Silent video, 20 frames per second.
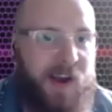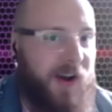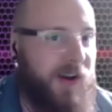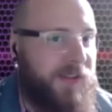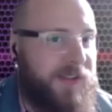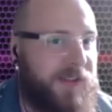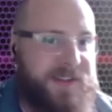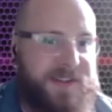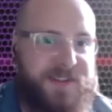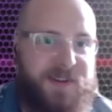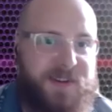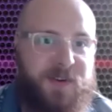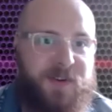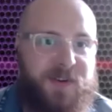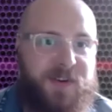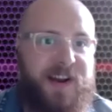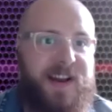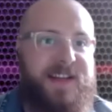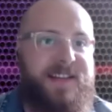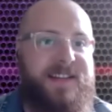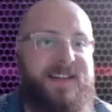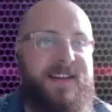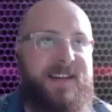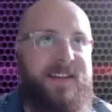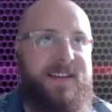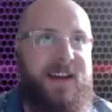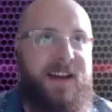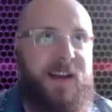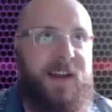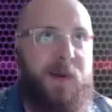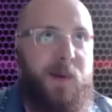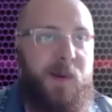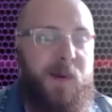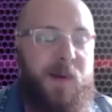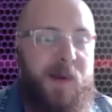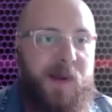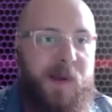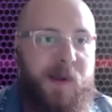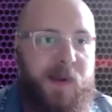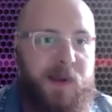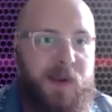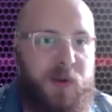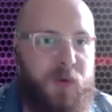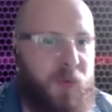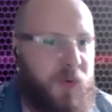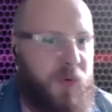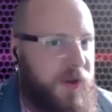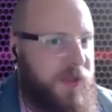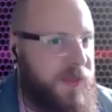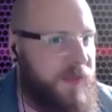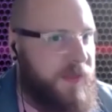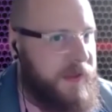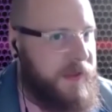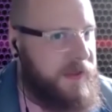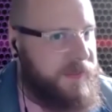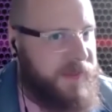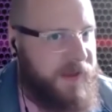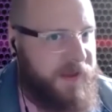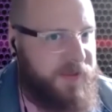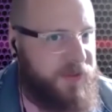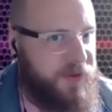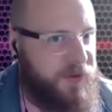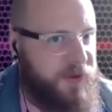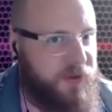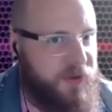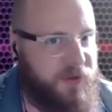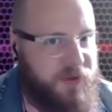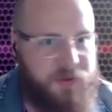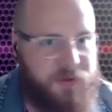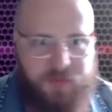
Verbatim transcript: Oh, that's so crazy. Like, you wouldn't think that they're